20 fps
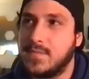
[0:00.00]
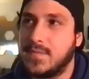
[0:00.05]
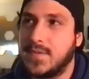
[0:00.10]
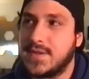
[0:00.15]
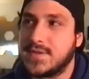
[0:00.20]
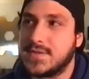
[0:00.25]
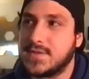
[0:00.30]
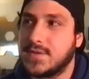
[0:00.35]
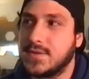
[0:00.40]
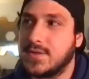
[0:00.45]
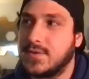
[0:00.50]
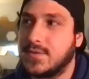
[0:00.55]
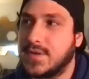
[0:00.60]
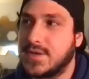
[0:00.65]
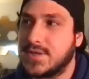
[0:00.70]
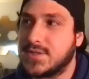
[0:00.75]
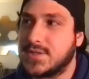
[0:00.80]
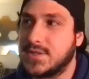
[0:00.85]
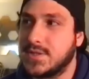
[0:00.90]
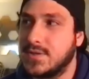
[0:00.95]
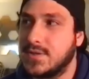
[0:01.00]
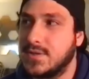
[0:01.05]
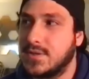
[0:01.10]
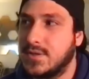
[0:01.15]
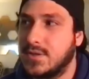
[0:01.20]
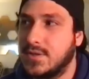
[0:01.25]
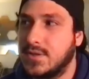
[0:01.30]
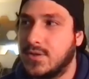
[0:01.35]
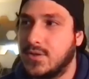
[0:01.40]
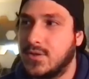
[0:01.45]
that's a good question.
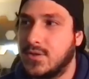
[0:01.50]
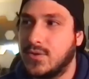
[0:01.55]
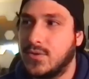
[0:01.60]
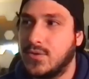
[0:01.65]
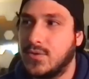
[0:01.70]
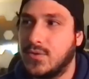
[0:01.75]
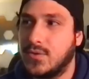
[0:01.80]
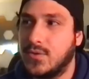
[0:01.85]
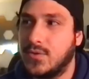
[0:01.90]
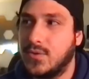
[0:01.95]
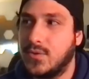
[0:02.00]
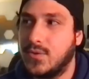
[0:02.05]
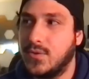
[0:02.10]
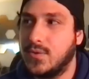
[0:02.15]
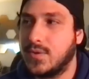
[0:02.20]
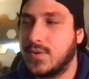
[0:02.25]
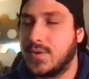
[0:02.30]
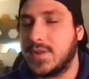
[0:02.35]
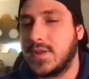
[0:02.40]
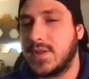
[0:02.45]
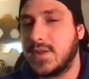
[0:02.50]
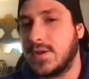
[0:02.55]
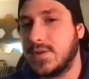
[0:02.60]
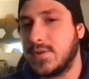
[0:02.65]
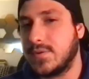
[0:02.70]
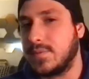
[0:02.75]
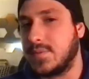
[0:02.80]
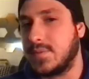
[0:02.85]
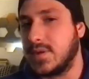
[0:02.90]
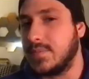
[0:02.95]
Who are the
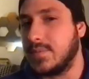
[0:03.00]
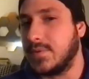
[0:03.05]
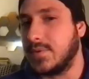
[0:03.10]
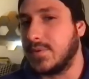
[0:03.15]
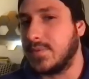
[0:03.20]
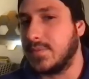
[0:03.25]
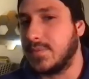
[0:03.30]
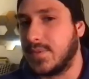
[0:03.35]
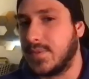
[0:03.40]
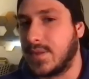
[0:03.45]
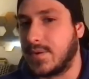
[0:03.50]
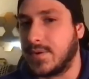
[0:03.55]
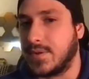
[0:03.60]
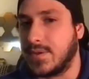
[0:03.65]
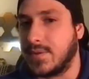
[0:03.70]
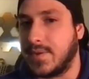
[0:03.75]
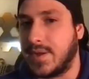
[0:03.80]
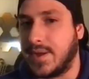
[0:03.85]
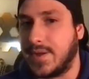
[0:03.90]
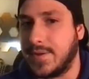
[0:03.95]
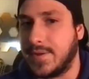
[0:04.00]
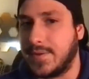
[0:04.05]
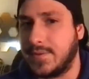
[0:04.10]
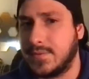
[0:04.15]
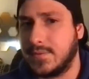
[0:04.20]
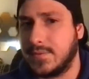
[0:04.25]
other people that are on the ballot?